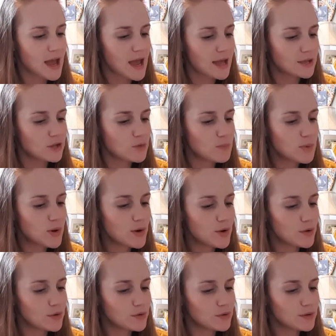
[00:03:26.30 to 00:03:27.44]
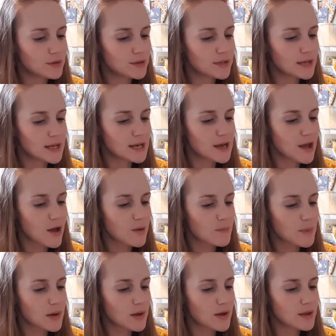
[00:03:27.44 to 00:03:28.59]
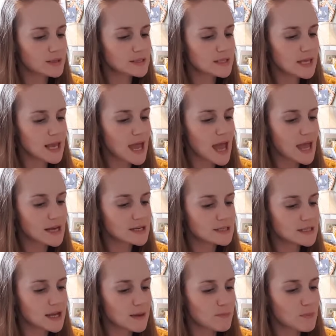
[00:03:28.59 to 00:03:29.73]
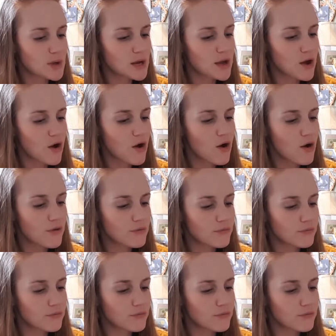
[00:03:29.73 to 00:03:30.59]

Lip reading: and you pull it up to the end and pull it off